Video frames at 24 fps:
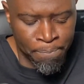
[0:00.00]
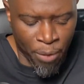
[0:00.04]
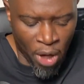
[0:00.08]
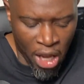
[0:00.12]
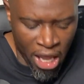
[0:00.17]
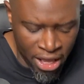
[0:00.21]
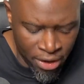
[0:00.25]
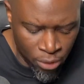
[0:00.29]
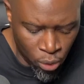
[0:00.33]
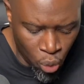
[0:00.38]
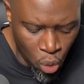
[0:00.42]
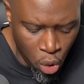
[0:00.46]

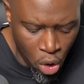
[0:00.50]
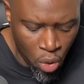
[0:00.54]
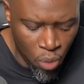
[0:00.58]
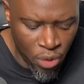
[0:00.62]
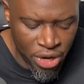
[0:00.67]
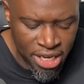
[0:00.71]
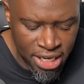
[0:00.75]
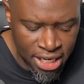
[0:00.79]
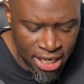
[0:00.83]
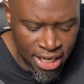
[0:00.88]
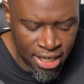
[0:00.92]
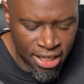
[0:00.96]
And where we
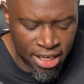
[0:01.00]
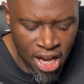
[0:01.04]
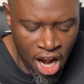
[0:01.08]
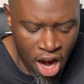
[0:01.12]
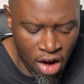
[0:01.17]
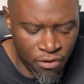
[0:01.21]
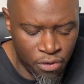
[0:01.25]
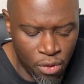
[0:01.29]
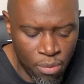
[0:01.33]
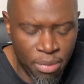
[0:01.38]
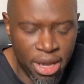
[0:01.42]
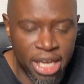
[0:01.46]
get
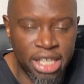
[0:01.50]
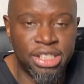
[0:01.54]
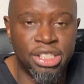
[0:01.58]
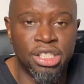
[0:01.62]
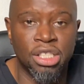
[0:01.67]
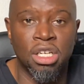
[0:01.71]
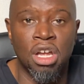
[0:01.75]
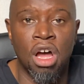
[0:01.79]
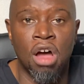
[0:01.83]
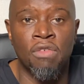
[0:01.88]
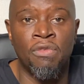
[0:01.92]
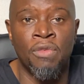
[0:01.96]
confirmation
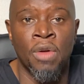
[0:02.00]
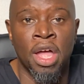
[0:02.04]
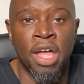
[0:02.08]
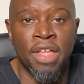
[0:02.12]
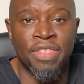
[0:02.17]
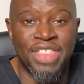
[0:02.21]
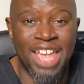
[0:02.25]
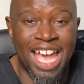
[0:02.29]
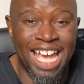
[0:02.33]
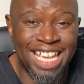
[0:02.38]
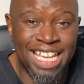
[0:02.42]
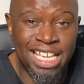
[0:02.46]
of
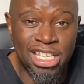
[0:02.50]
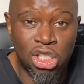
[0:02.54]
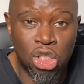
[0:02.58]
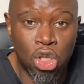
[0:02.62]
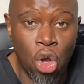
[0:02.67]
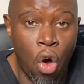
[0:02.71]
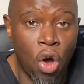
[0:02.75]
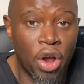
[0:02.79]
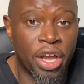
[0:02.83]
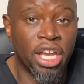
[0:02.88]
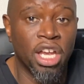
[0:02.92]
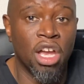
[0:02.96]
that he's
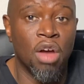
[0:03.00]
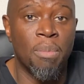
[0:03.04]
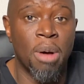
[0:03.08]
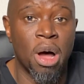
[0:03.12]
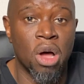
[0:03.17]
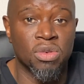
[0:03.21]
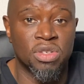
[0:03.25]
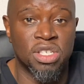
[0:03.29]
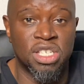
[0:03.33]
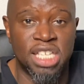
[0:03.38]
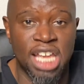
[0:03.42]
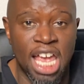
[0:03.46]
talking
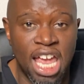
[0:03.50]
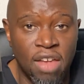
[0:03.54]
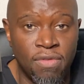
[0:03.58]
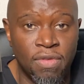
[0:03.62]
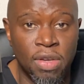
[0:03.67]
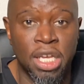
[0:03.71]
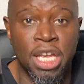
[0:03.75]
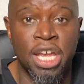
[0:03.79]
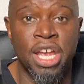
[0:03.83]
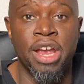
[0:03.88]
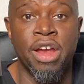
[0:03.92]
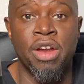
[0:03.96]
about saving
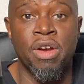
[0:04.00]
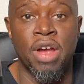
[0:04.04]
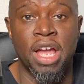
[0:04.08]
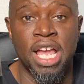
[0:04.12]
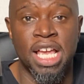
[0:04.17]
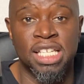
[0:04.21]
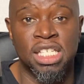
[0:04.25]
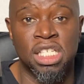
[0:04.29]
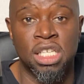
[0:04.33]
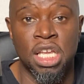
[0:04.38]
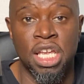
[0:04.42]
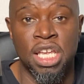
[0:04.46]
here
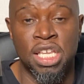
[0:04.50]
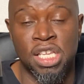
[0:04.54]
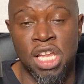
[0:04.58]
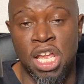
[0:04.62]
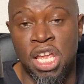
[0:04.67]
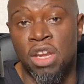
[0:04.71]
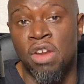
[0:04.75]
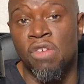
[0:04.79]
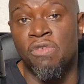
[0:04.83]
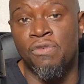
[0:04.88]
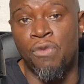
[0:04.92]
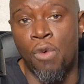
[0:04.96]
as in, in,
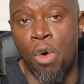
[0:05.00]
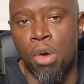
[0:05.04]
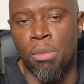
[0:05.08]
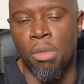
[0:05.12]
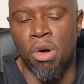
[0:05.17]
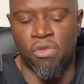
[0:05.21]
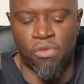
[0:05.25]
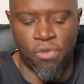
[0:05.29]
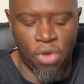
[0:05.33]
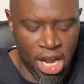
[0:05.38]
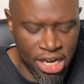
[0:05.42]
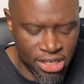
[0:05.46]
the form
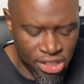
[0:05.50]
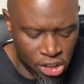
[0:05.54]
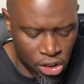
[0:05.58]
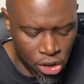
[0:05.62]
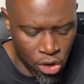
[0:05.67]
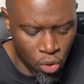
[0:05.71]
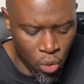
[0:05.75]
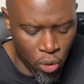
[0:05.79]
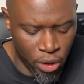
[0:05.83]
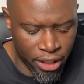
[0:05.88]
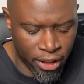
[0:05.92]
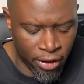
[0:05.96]
of
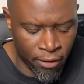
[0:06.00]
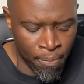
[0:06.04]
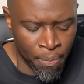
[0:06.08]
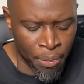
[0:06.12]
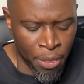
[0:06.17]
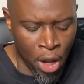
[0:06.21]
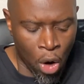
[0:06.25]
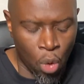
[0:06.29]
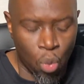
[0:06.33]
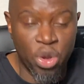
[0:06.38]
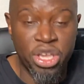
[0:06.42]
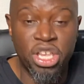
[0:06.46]
rescuing,
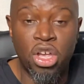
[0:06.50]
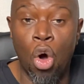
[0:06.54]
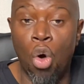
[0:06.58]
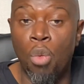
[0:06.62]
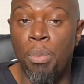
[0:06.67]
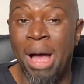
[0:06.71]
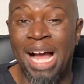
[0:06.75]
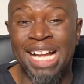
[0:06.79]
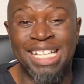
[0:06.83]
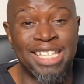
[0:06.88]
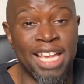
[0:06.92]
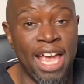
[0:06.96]
we go
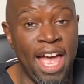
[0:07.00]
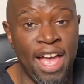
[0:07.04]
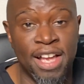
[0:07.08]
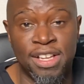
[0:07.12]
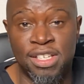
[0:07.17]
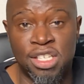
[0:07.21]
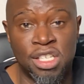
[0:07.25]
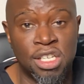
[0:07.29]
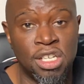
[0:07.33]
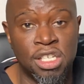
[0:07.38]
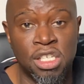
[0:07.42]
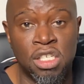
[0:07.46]
back to
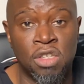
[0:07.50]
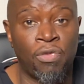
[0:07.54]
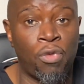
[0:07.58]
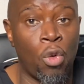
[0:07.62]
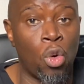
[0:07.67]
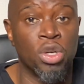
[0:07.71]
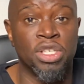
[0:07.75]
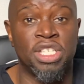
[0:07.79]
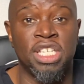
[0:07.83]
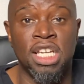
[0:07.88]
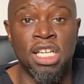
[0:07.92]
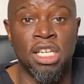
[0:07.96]
Exodus
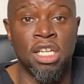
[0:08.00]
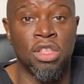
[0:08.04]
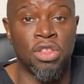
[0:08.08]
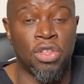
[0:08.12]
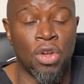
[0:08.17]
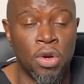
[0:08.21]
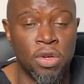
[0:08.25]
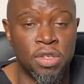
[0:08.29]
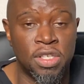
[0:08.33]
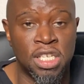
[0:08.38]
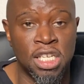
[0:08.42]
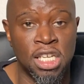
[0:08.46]
14 and
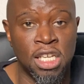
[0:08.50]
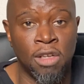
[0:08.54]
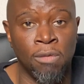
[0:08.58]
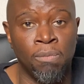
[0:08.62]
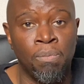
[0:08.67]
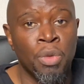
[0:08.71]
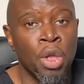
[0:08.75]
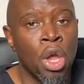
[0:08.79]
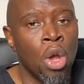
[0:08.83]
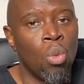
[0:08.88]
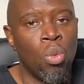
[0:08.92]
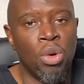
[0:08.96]
13
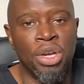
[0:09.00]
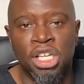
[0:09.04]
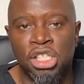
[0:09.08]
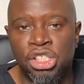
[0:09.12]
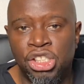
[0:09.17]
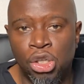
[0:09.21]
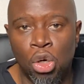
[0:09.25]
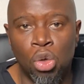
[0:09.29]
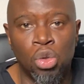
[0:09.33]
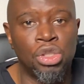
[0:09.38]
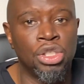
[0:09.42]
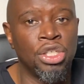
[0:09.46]
when the
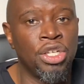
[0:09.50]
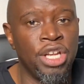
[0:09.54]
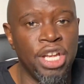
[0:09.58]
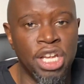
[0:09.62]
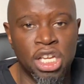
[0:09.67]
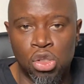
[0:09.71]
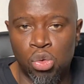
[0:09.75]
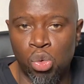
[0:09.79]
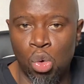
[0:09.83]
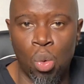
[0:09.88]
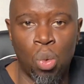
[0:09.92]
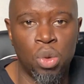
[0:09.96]
children of
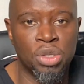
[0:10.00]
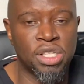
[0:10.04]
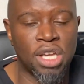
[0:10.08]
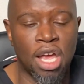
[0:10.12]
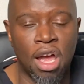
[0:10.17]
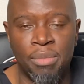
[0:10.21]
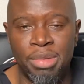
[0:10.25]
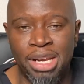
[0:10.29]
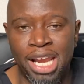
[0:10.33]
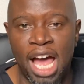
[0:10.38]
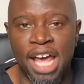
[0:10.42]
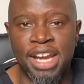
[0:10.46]
Israel was
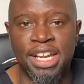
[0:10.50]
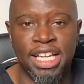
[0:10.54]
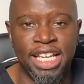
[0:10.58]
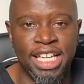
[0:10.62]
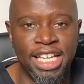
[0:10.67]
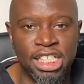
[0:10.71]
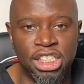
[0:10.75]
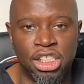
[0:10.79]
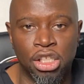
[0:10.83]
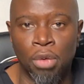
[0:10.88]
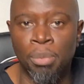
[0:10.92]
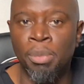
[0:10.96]
coming out of
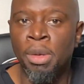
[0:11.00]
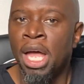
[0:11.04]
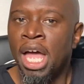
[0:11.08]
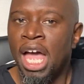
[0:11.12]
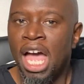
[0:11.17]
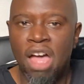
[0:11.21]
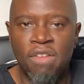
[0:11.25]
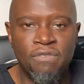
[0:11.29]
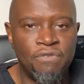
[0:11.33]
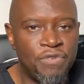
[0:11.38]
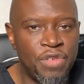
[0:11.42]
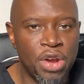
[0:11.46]
Egypt
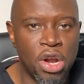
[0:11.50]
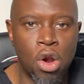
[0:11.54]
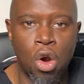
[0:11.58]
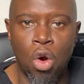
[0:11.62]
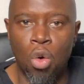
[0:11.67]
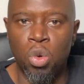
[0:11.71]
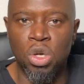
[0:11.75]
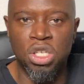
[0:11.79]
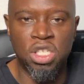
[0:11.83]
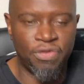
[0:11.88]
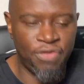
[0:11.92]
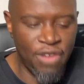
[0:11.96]
and Pharaoh
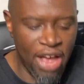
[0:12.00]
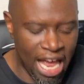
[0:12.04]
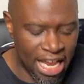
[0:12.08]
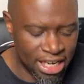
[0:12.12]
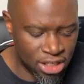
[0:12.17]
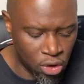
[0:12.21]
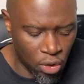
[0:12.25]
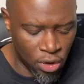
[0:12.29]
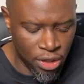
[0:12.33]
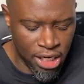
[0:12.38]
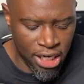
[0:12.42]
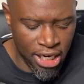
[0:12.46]
was fast
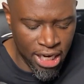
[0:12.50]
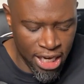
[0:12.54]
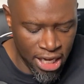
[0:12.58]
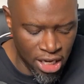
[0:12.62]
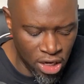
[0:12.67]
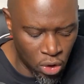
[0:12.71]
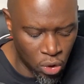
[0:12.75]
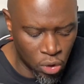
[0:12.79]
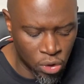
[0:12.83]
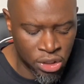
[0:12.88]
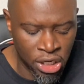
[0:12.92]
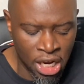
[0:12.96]
on their
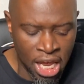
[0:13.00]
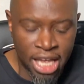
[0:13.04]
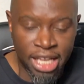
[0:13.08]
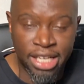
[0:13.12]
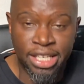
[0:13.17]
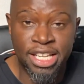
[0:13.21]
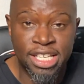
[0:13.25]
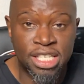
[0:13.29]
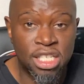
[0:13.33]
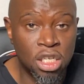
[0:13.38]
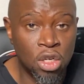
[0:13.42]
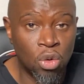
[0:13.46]
heels.
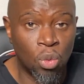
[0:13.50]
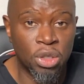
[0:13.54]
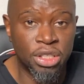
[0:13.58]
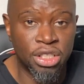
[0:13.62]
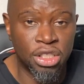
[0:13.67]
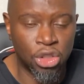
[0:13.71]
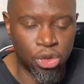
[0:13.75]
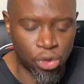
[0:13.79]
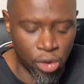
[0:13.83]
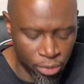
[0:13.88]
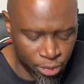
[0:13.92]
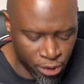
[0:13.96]
Listen to what the
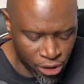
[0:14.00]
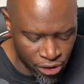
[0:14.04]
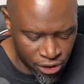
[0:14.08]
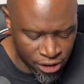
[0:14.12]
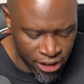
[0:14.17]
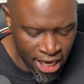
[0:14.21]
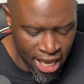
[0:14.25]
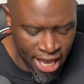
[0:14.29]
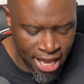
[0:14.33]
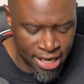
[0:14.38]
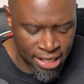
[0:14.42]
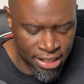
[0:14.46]
scripture
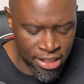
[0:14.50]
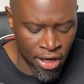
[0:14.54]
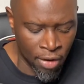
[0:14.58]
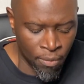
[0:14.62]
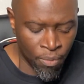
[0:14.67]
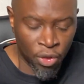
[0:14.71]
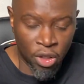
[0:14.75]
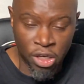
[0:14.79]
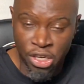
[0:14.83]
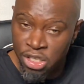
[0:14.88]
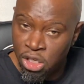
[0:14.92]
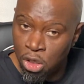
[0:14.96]
says.
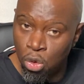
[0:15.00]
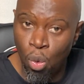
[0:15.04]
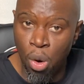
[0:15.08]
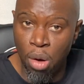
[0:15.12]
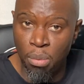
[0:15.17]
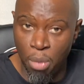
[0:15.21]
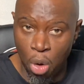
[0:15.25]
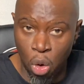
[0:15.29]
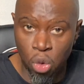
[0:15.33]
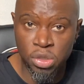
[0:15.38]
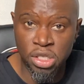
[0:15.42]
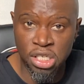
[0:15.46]
Listen to what
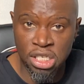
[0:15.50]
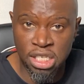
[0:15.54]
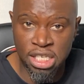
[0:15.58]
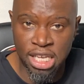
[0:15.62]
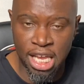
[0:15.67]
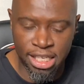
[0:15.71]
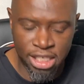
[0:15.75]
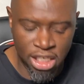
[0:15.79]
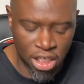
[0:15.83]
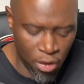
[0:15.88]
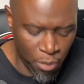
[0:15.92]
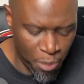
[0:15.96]
Moses
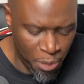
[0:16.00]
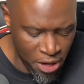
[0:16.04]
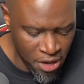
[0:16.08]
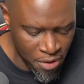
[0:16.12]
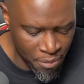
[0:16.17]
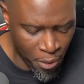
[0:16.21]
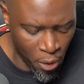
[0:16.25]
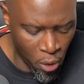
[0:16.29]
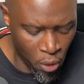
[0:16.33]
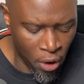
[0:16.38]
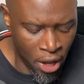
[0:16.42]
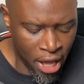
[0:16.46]
said to the
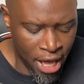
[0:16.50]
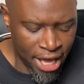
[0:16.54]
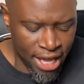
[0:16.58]
people.